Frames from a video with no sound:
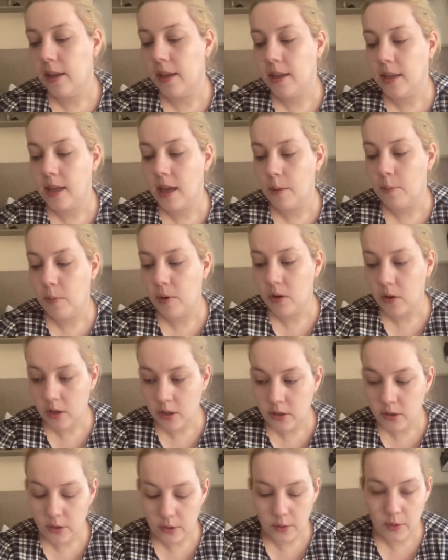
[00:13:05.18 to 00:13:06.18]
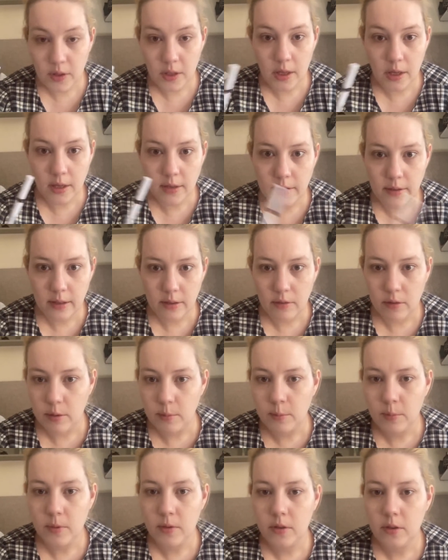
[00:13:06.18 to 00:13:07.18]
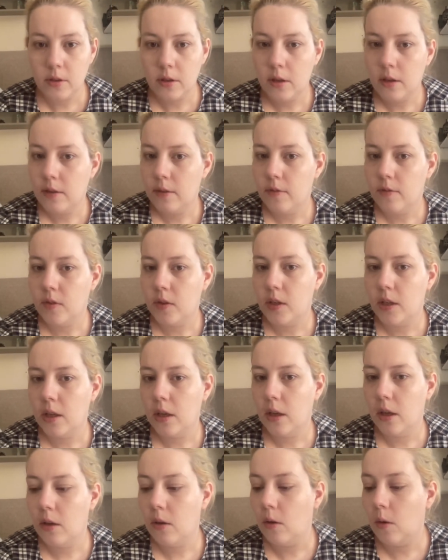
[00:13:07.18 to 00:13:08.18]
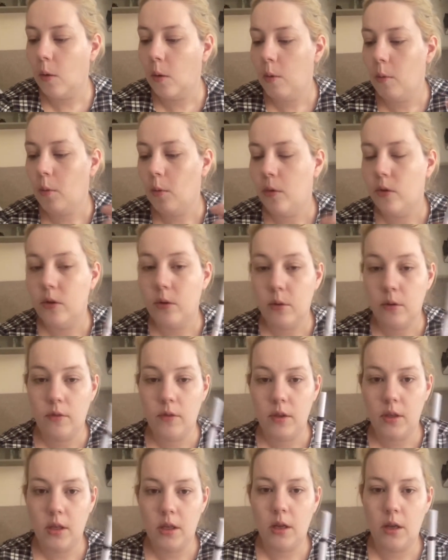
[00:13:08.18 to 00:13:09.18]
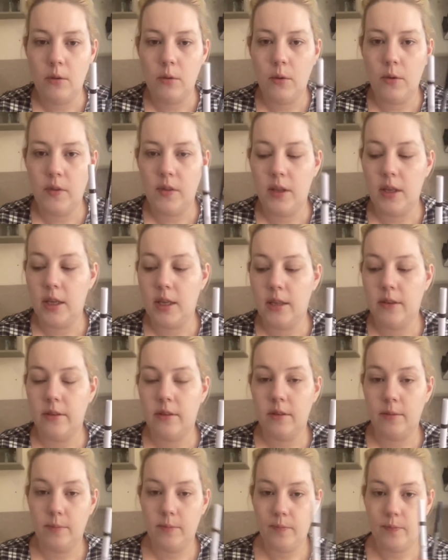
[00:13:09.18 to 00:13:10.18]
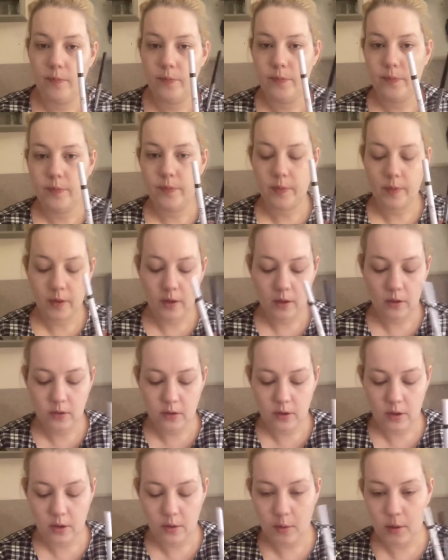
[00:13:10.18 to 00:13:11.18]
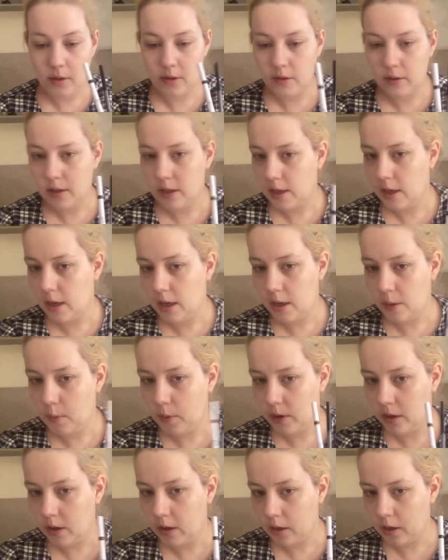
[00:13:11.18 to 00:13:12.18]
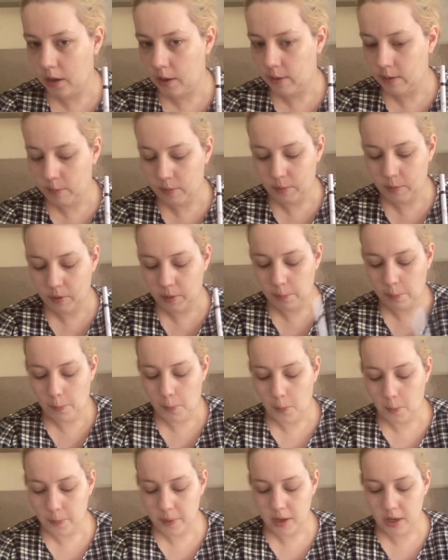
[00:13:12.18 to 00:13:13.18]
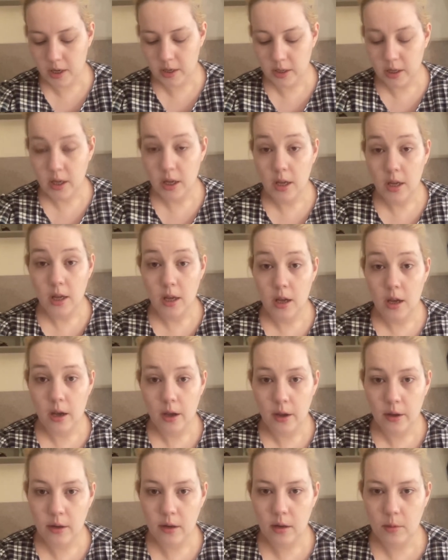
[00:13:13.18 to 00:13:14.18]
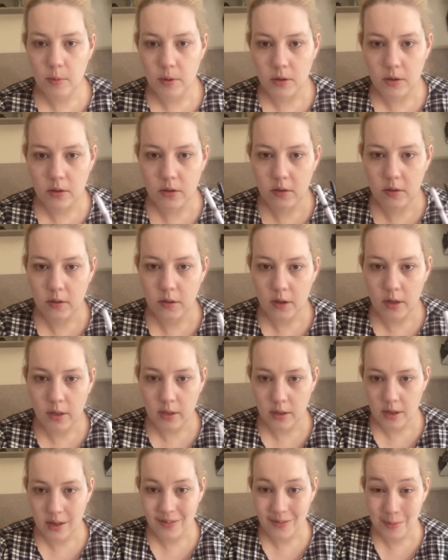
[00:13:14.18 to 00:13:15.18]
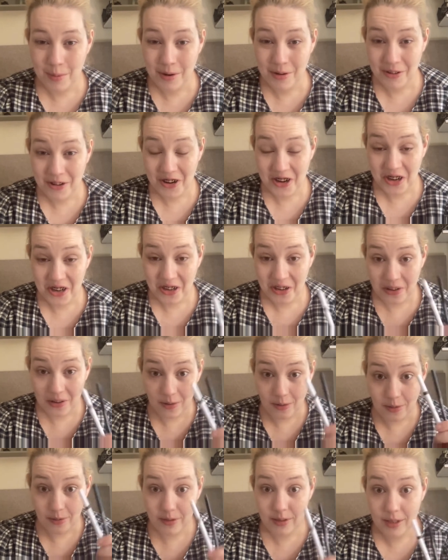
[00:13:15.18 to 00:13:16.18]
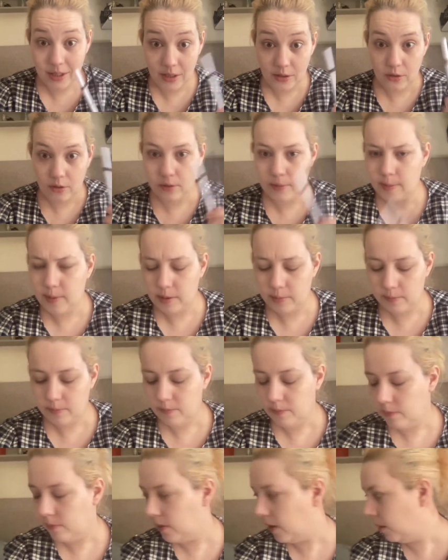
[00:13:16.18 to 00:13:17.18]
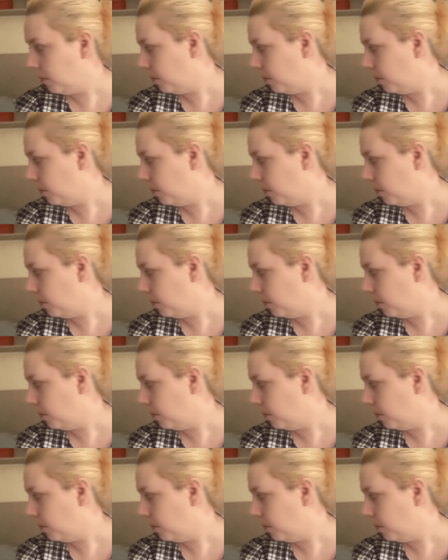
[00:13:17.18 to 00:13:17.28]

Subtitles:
again, when I do the serums video, I will do a video on these too. And today we're going to go in with my pomade, only because I don't have a mirror and I can't see to be that